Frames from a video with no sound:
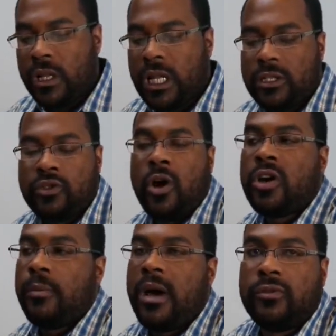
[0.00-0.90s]
a lot of
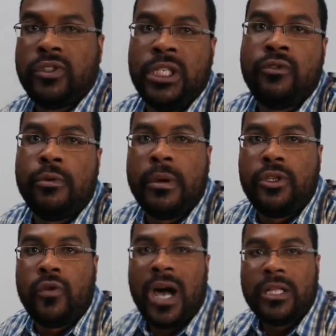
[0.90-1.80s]
talk about secret
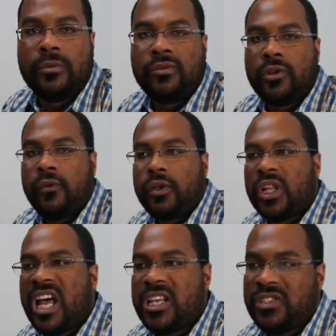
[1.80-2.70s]
menu items over
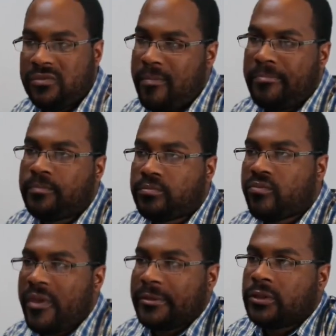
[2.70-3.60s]
the last
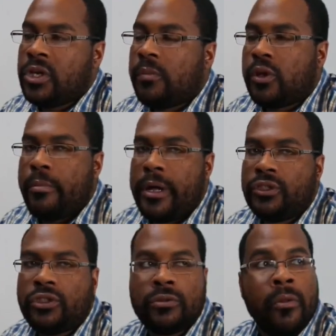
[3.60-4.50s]
couple of
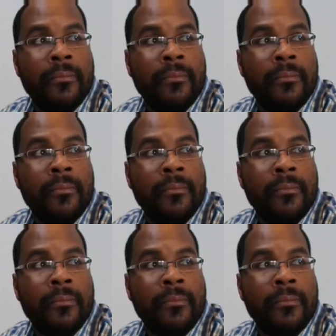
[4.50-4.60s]
months.